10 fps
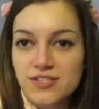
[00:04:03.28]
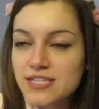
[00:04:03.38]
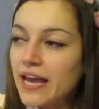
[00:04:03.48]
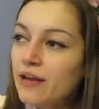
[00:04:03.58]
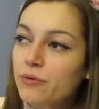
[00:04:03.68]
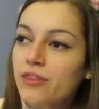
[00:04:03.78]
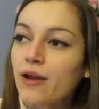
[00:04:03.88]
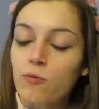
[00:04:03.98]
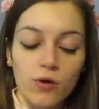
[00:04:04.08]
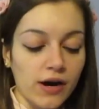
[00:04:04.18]
stayed where
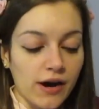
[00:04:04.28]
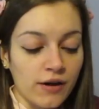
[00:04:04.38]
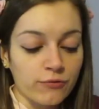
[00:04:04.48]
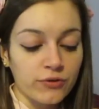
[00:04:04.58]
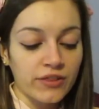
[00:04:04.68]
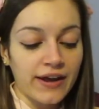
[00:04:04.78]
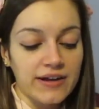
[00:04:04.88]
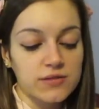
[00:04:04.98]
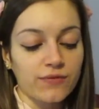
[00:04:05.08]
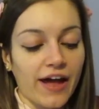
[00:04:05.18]
they were for the
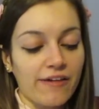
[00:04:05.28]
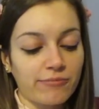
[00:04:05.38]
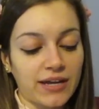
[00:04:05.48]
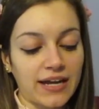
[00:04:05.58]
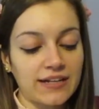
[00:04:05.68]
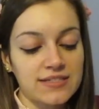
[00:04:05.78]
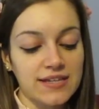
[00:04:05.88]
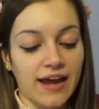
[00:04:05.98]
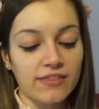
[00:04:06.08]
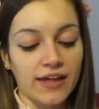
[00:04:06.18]
next 5
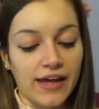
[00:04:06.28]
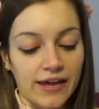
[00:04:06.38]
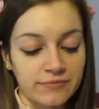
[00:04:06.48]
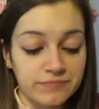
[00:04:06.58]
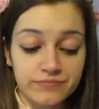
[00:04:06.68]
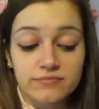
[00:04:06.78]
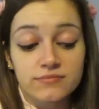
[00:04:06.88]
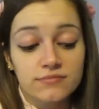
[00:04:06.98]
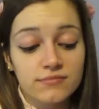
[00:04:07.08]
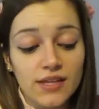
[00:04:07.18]
minutes, and then
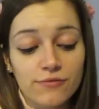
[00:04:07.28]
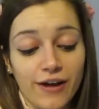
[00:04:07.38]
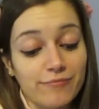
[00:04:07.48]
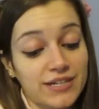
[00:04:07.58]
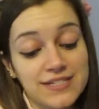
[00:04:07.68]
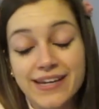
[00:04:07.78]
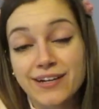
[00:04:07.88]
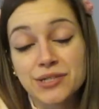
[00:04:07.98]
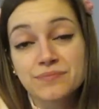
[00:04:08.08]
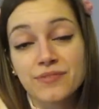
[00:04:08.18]
5 minutes
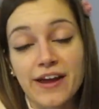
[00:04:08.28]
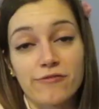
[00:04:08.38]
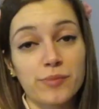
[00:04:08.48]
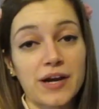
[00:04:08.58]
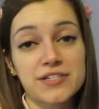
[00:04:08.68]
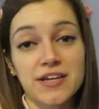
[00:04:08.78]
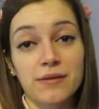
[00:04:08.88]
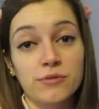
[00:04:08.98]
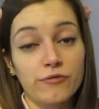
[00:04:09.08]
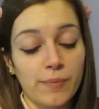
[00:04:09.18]
later, everybody's got to
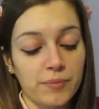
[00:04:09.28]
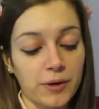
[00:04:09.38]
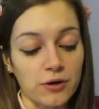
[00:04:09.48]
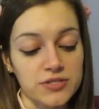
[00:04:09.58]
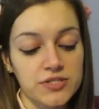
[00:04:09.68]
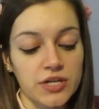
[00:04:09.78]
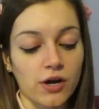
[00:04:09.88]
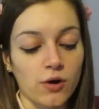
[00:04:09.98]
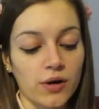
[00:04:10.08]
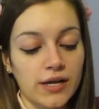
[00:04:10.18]
move up a post.
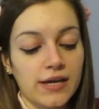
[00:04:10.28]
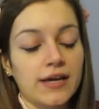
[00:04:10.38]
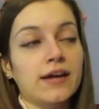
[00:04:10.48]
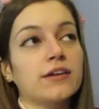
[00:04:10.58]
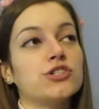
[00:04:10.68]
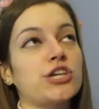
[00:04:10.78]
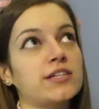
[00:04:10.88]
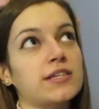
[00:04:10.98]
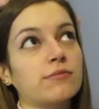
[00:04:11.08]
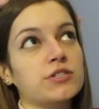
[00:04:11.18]
So
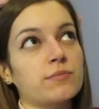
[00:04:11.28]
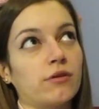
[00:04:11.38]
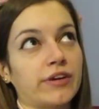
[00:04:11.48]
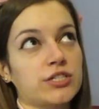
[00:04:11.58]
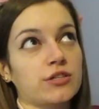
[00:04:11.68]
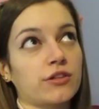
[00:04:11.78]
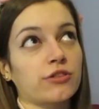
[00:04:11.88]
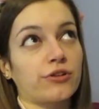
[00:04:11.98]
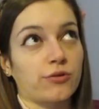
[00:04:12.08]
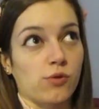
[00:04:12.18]
Jason was moving to the
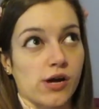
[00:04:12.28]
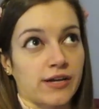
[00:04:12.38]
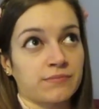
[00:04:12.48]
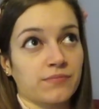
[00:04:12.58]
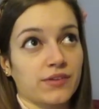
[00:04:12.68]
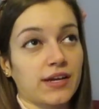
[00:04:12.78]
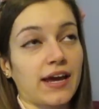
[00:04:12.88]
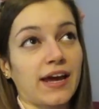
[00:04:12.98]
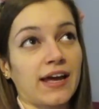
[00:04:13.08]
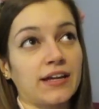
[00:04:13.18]
3rd one,
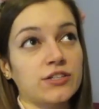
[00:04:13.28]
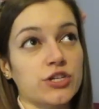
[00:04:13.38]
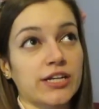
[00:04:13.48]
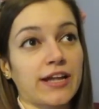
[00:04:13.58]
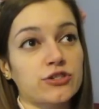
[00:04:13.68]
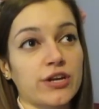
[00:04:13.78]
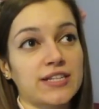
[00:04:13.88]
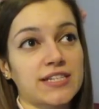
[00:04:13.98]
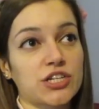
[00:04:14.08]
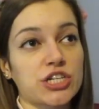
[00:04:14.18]
and during that
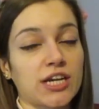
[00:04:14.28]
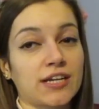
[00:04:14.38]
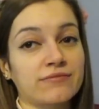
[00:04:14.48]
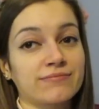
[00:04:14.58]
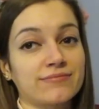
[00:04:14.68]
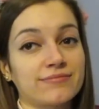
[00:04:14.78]
transition,